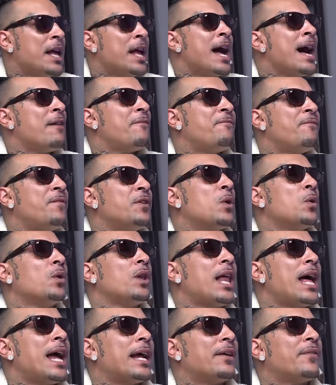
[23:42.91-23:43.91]
I feel
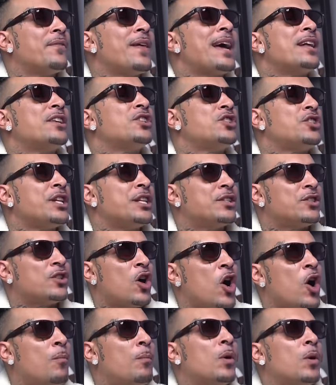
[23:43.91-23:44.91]
like that shit's
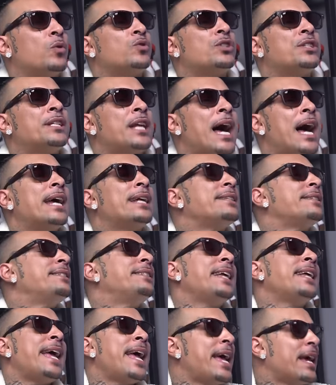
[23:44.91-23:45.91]
almost died. It's
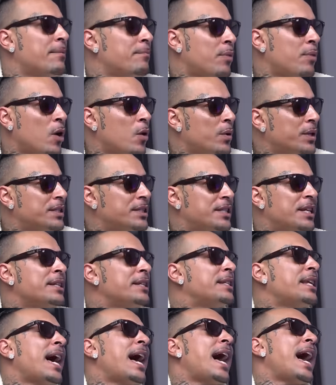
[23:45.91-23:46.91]
dead, bro. It's done
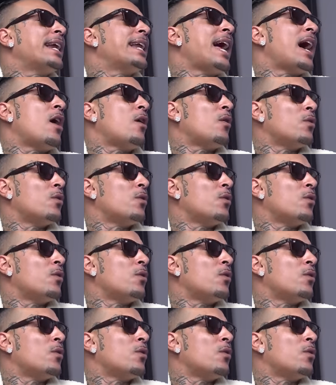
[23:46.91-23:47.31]
died out.